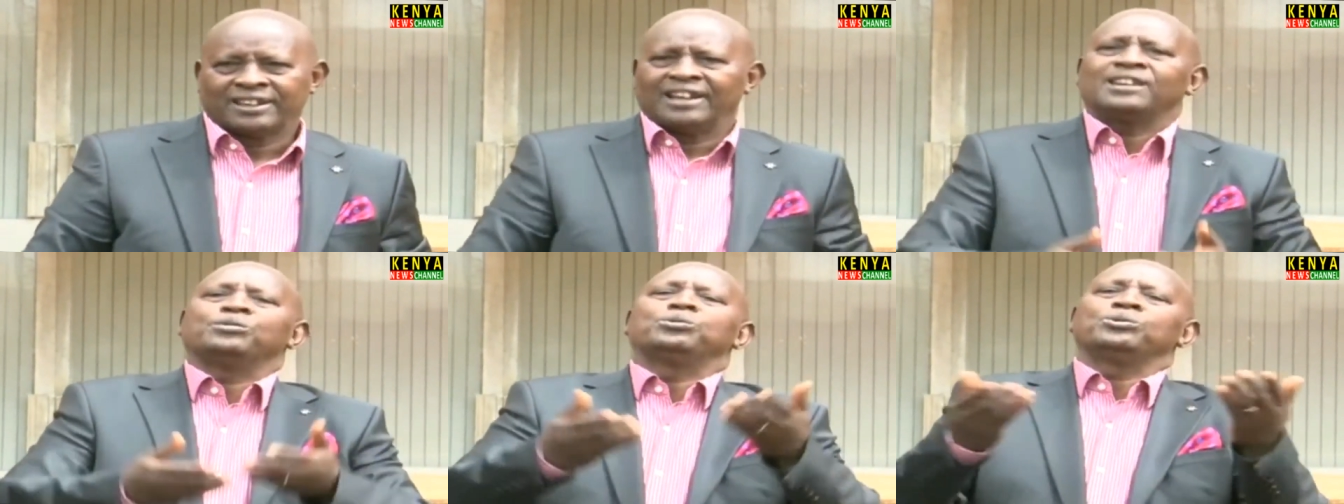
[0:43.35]

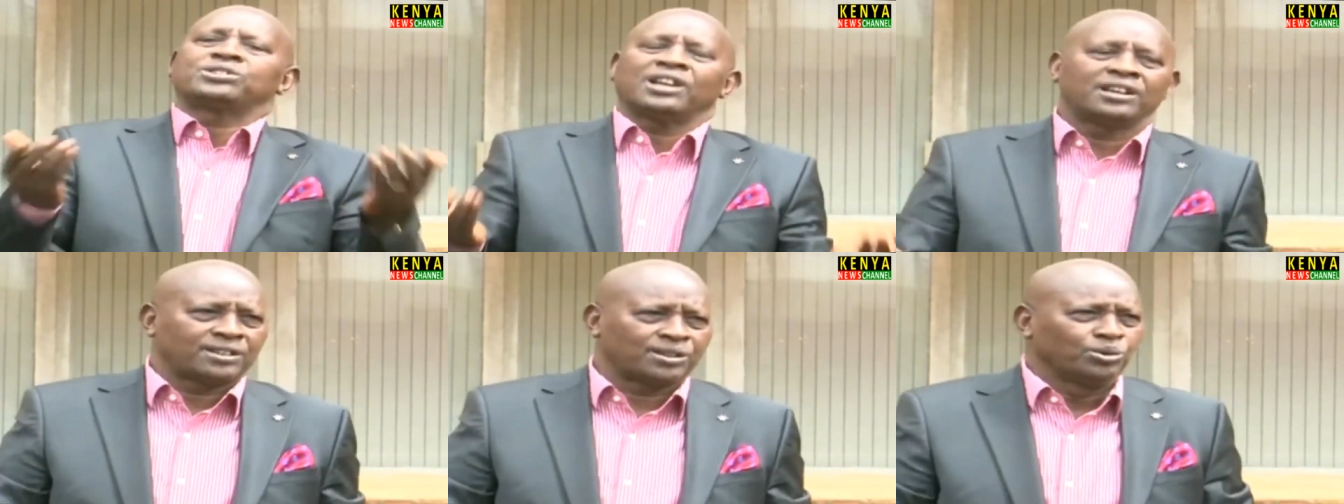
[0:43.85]
And who
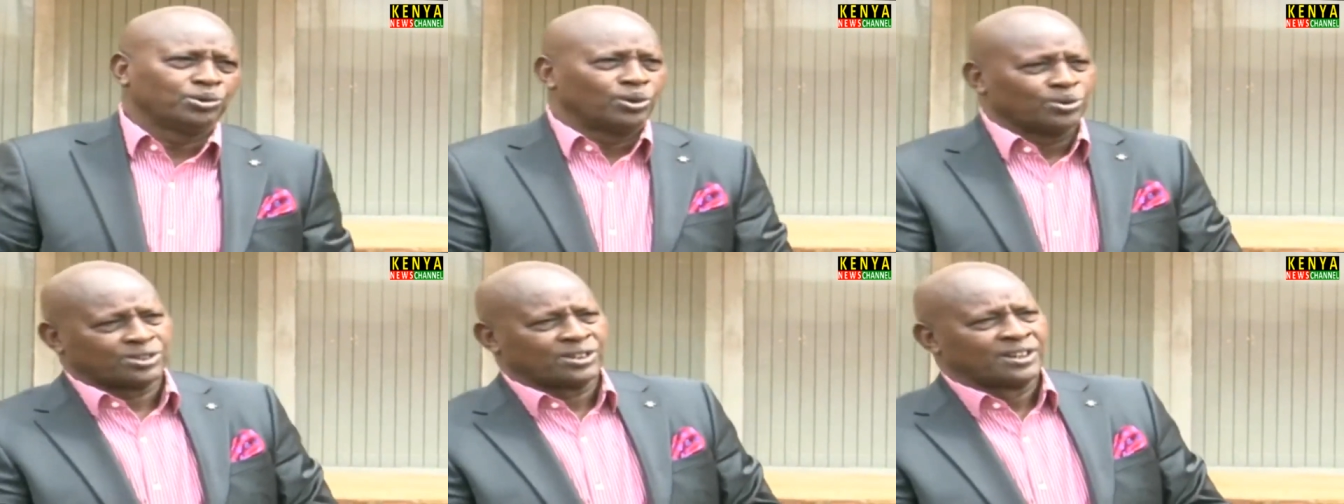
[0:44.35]
says, who
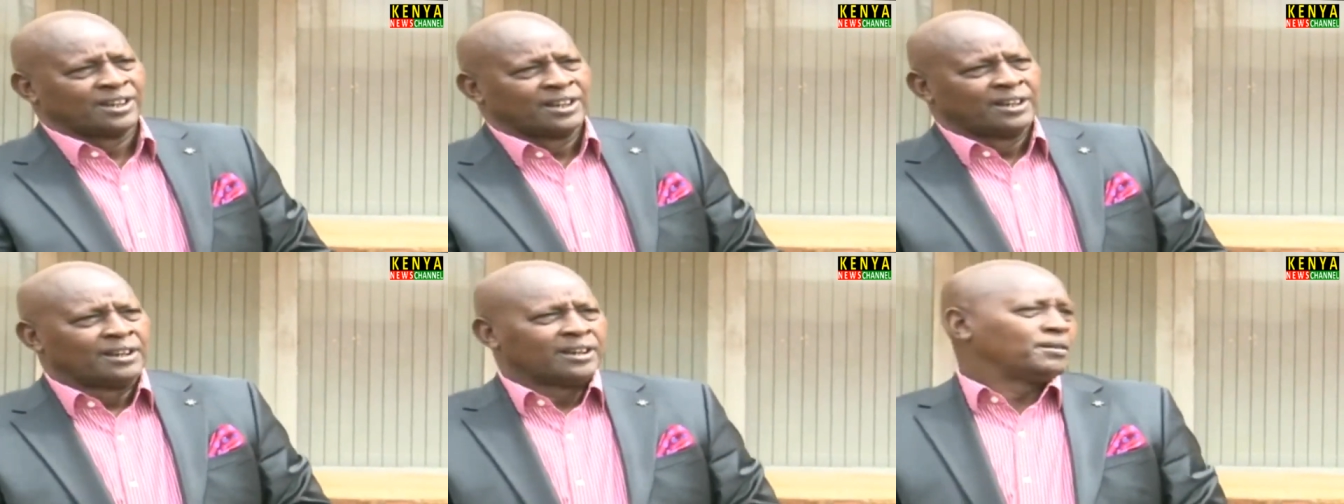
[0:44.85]
knows?
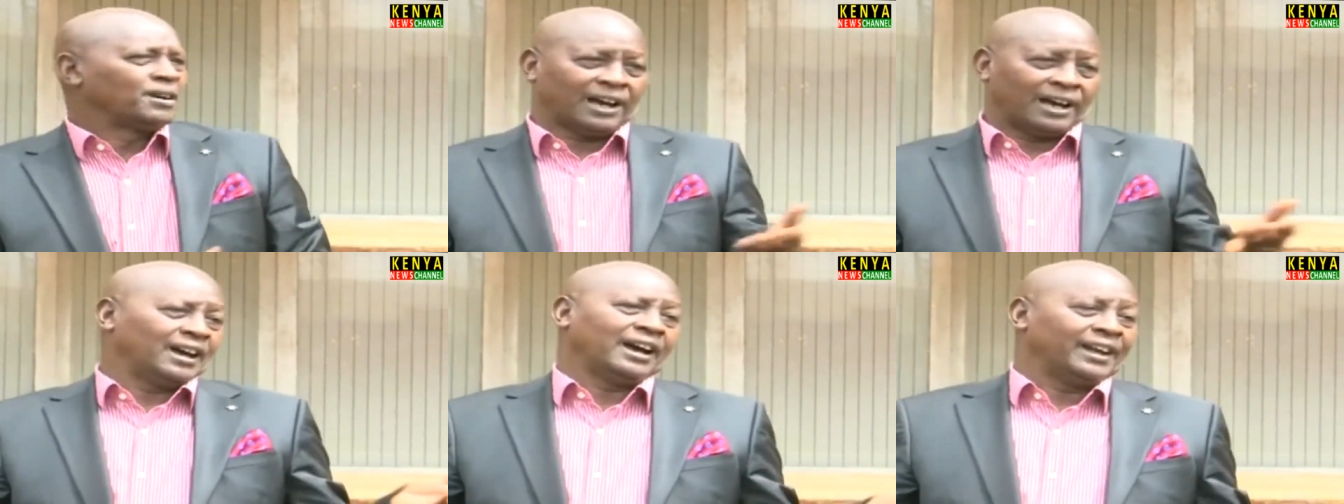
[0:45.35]

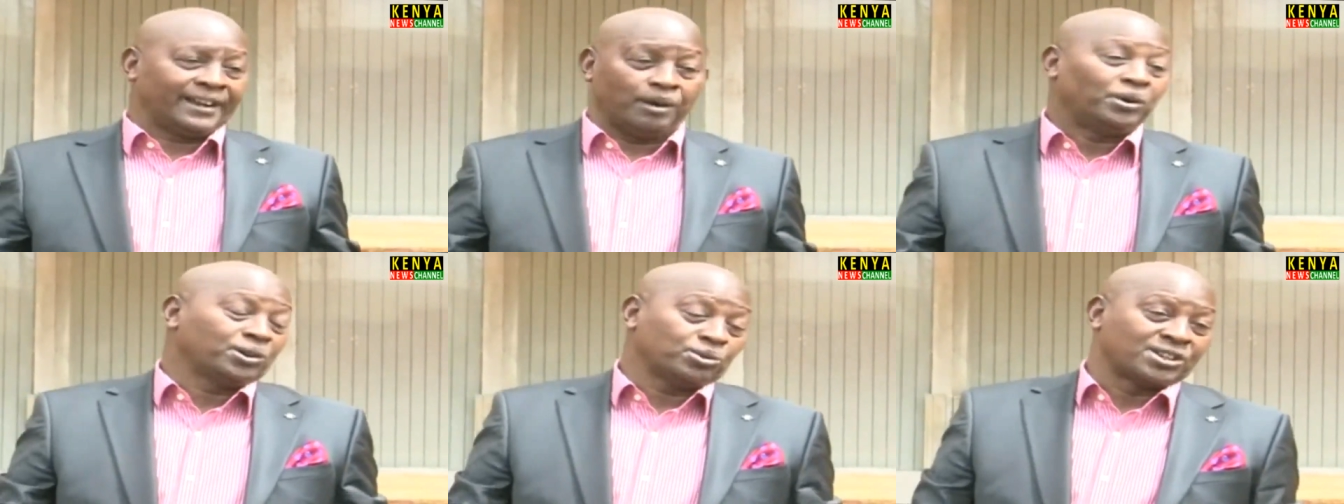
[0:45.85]
And I
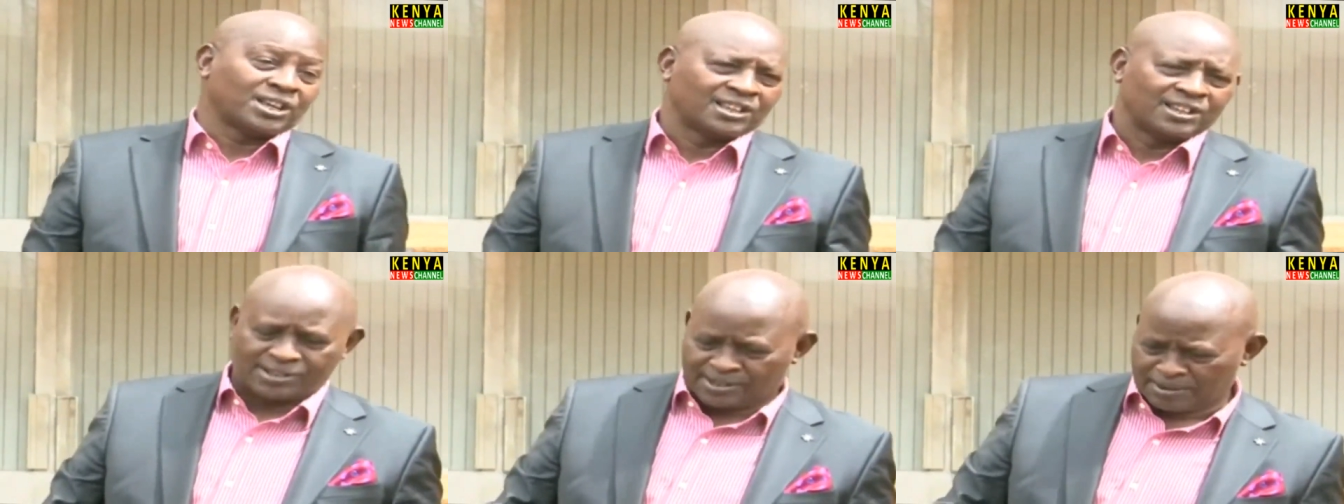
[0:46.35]
want to say
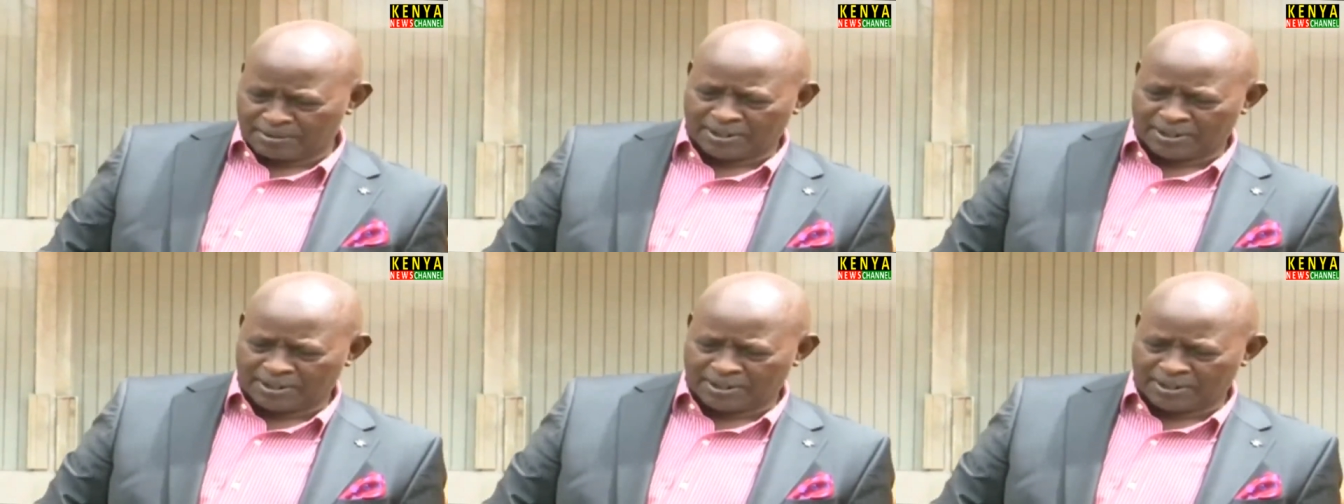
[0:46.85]
this.